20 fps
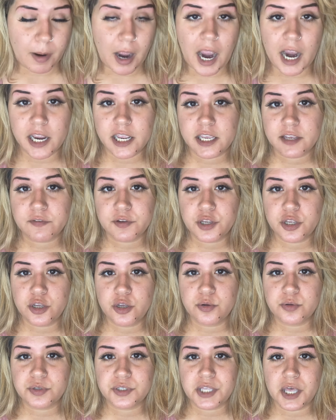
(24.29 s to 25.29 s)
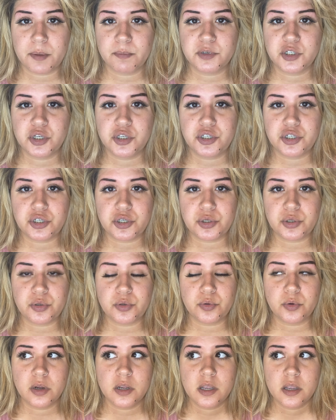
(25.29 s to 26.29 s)
I even use them to
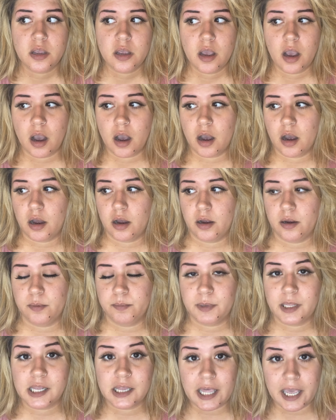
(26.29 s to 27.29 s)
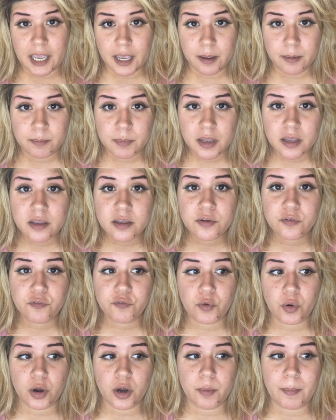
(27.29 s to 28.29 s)
do glam
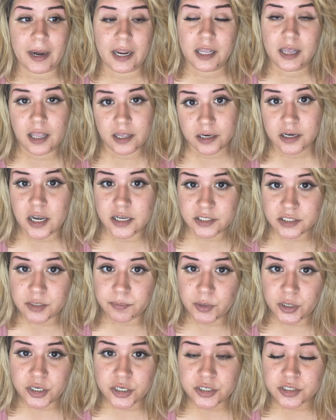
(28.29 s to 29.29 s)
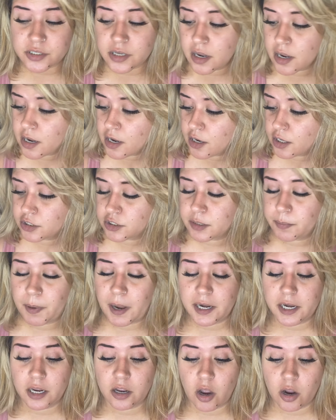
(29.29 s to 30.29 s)
for my customers,
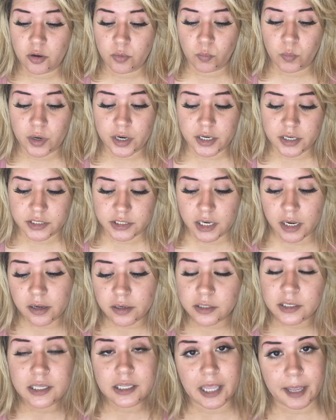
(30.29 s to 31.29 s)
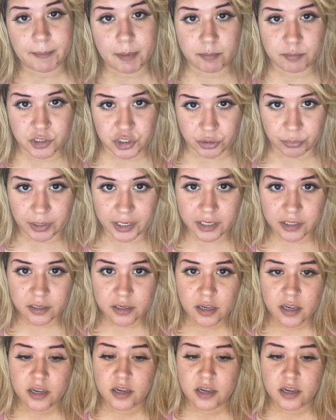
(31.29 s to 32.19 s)
depending on what glam I'm doing.